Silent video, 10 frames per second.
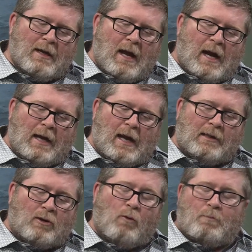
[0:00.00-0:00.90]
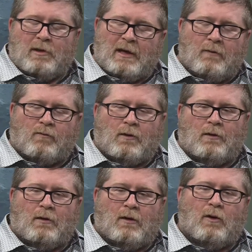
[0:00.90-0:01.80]
I don't believe
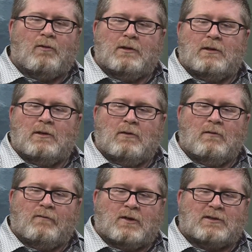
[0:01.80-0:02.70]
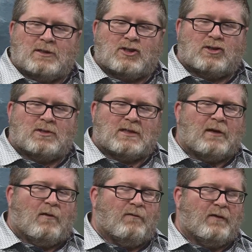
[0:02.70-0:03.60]
we're alone in the universe. It's just I
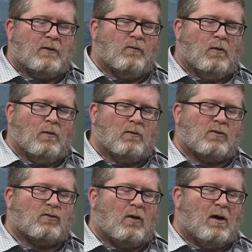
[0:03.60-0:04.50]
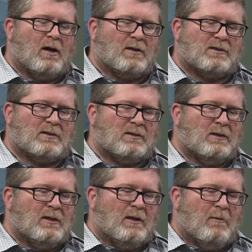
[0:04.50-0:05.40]
don't think we'll cross
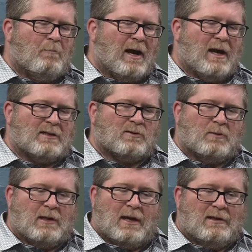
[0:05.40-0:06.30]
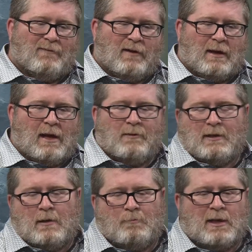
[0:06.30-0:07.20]
paths with anything out
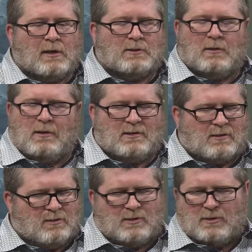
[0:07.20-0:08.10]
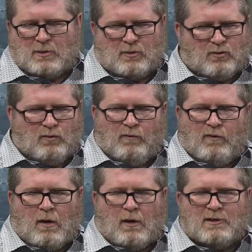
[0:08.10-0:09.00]
there because the distances are too
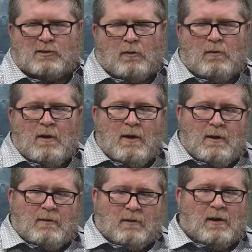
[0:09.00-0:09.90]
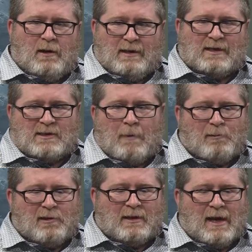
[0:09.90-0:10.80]
far. So an
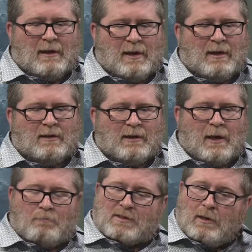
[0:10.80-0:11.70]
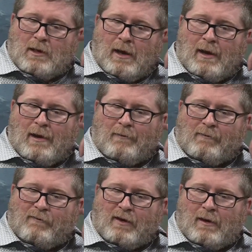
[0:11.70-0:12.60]
example of that I keep
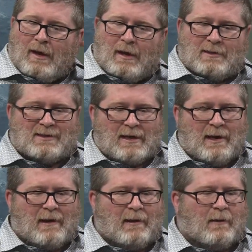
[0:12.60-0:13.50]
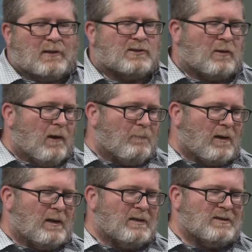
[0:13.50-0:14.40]
saying at our star
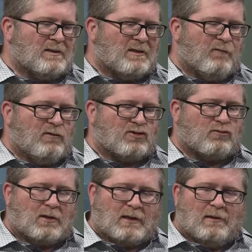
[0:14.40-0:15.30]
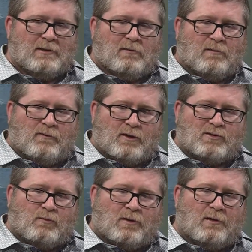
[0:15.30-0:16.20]
parties is if you shrunk down the
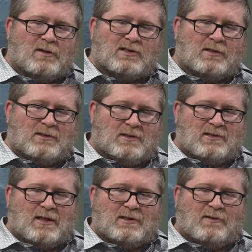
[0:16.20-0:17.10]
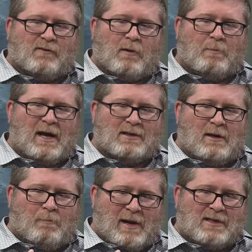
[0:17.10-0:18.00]
universe where the sun's the size of
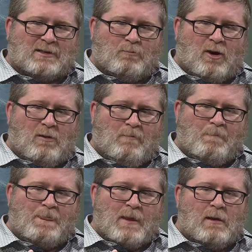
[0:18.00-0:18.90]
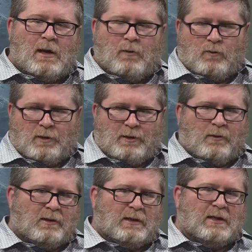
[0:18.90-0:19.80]
a basketball, and we're here
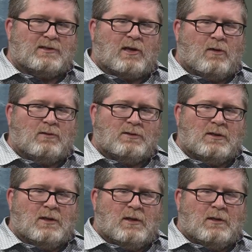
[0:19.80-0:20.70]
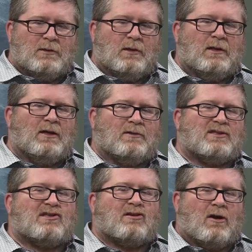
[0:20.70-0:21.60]
on the East Coast, the
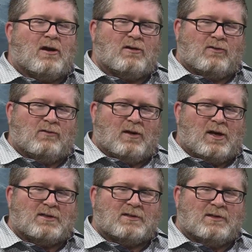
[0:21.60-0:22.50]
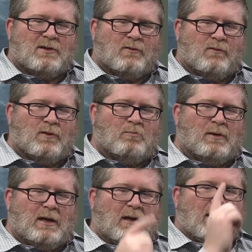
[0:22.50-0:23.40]
nearest star to us would
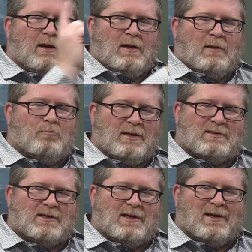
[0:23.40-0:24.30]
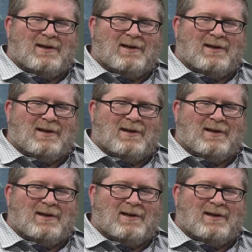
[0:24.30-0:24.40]
be in BC.